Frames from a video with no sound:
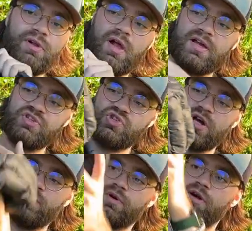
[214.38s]
Claws
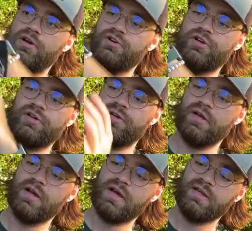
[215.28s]
Trek 100
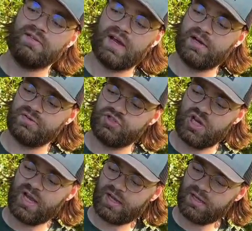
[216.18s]
down
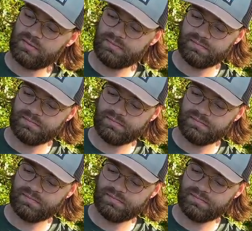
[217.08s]
jacket.